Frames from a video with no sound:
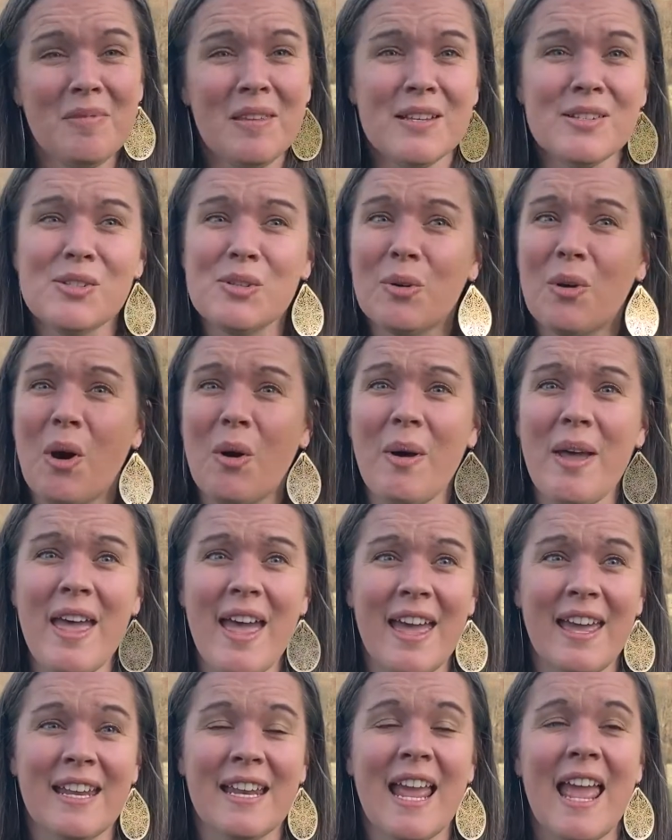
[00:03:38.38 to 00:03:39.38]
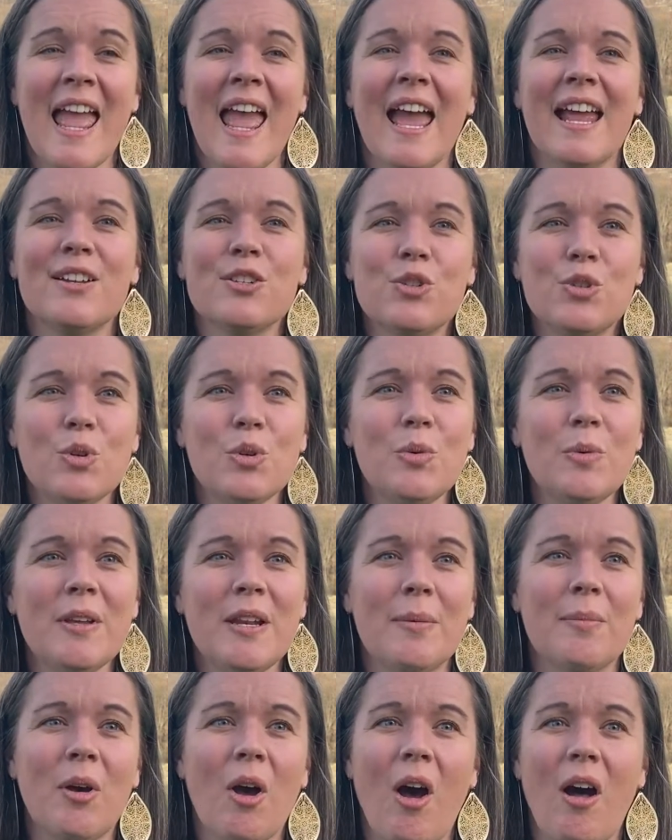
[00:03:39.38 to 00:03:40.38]
So go ahead and do what
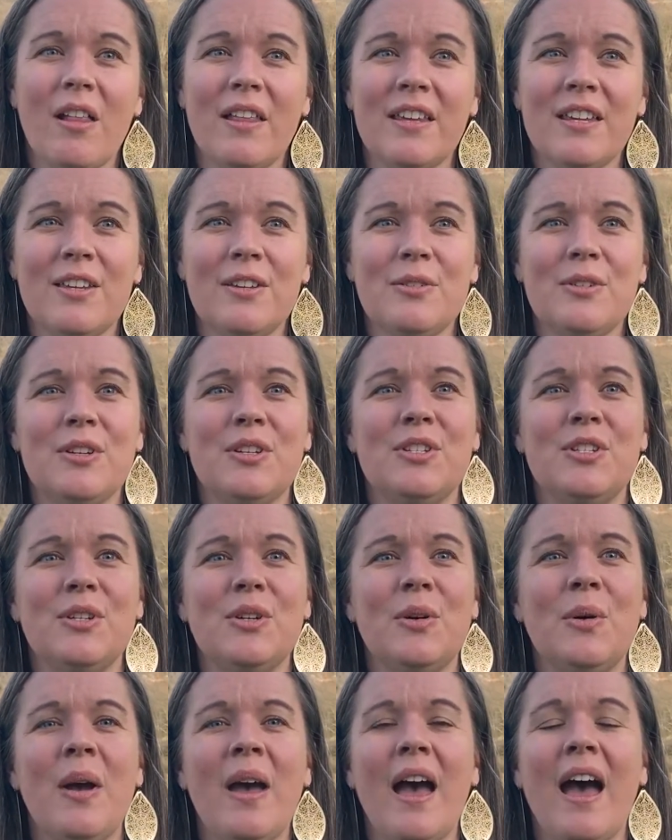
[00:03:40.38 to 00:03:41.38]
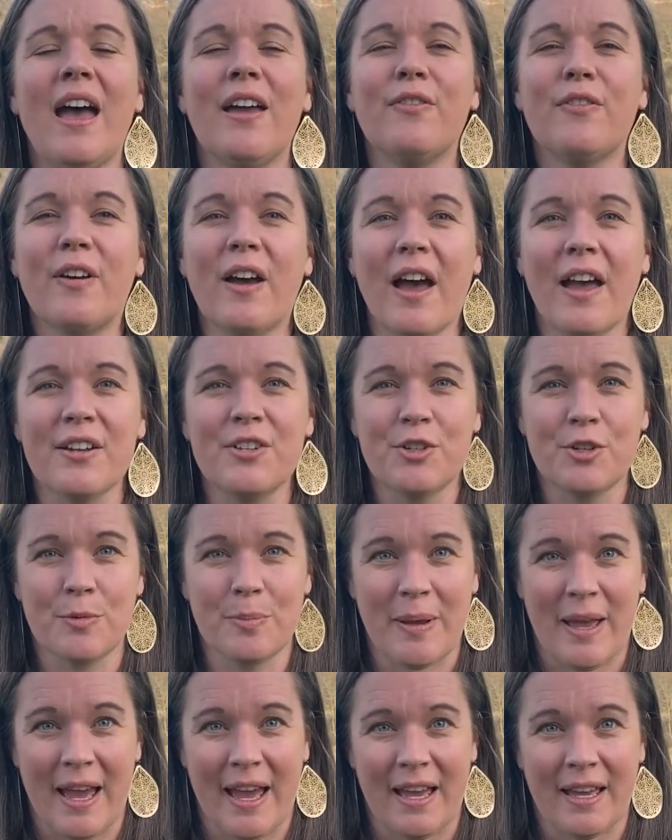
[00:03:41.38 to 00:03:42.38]
I'm calling you to do. I've got your
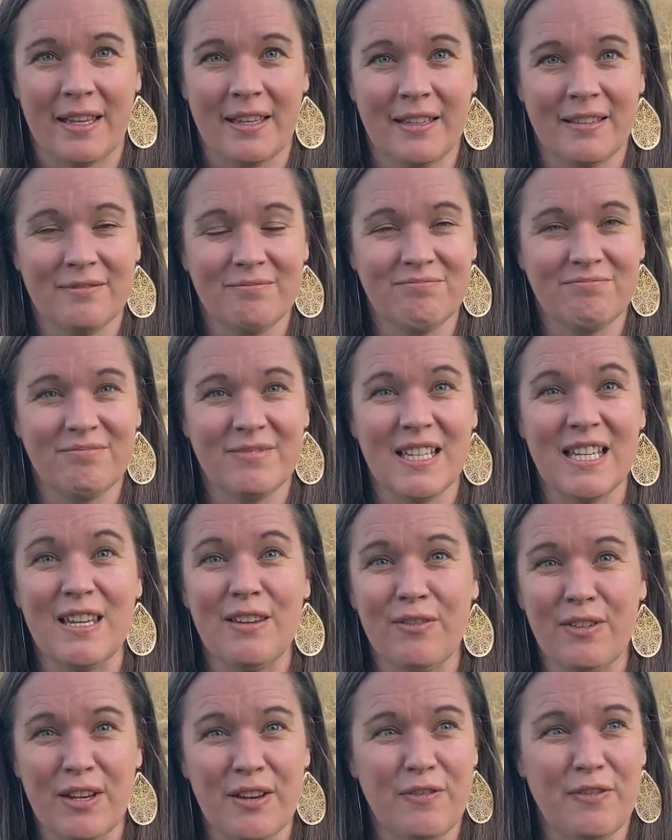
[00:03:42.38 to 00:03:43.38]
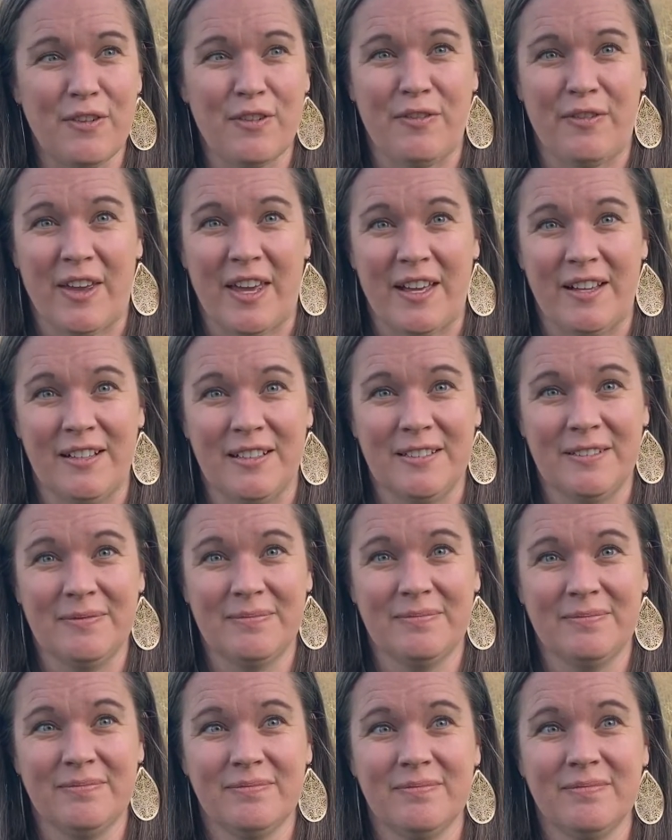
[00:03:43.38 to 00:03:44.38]
back, even if you fail.
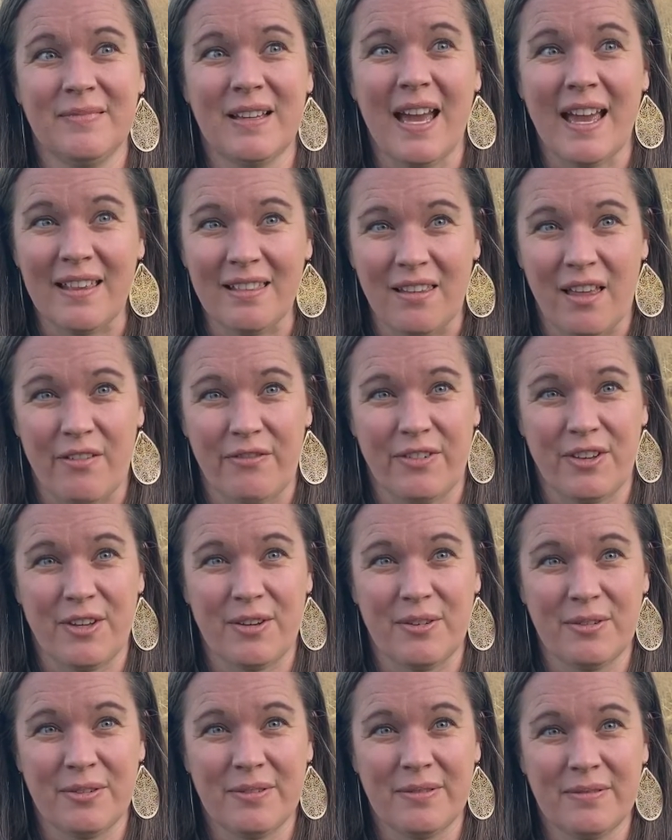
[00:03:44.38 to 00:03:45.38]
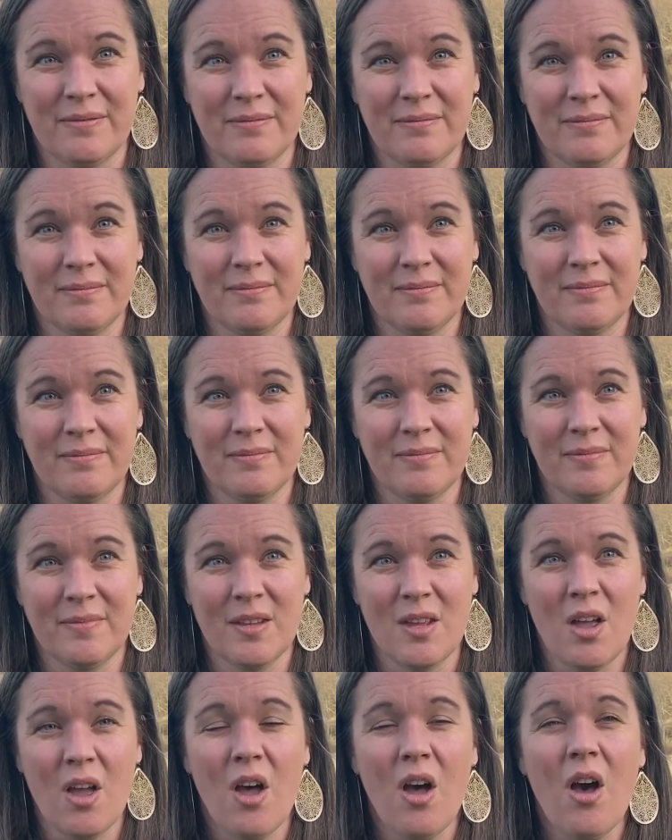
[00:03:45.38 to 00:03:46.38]
I love you."
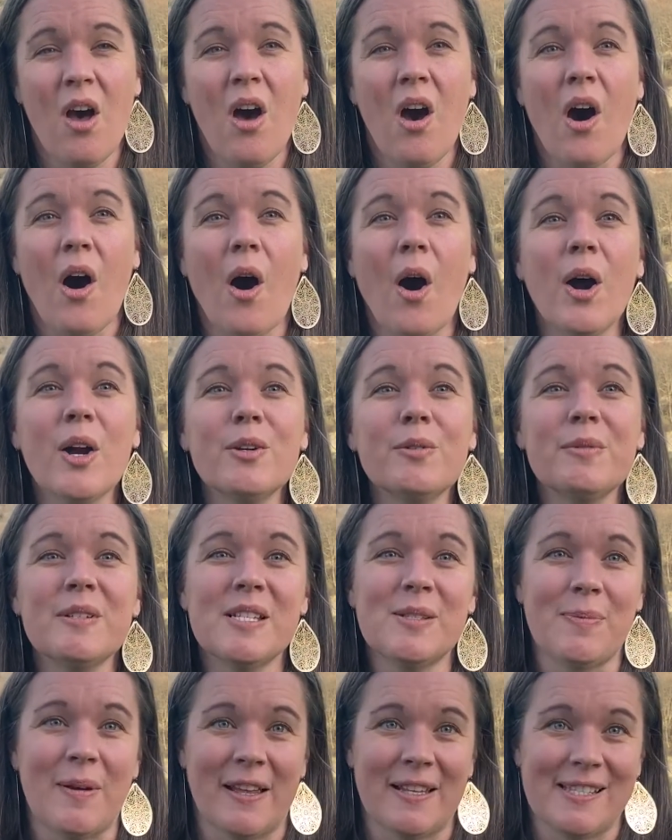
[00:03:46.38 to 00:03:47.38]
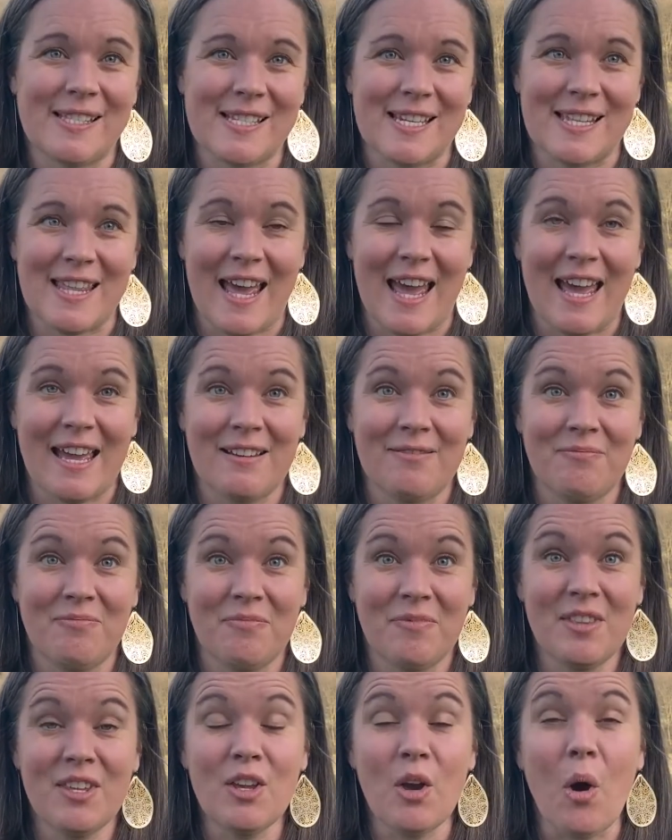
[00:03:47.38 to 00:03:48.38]
Our response to that,
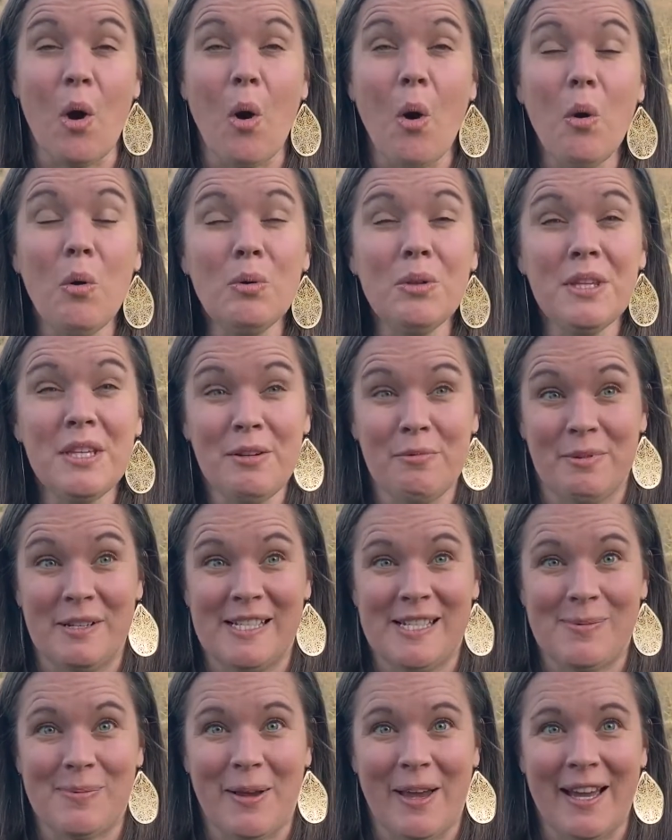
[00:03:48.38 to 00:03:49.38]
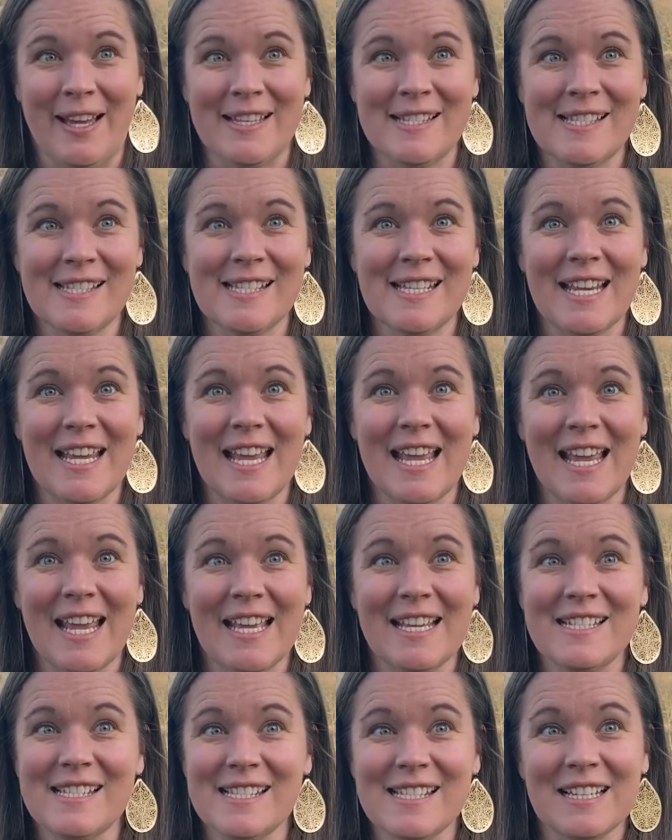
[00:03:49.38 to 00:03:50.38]
the only response,
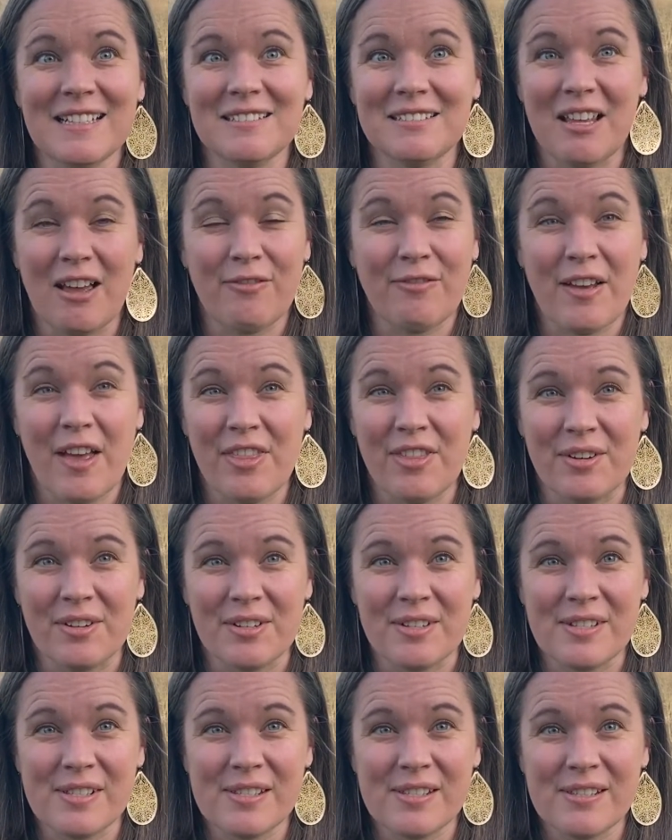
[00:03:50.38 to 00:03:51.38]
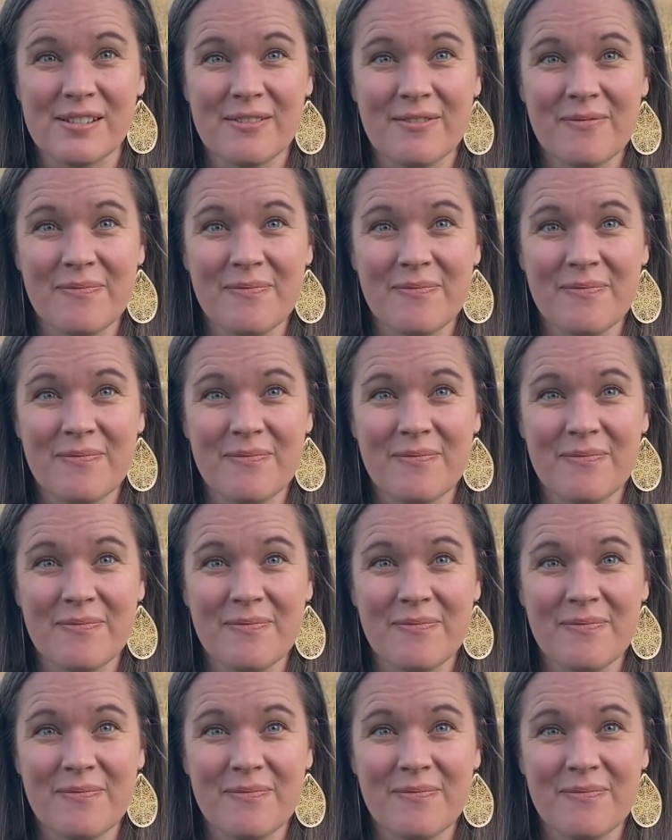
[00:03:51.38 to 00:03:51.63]
is to love others.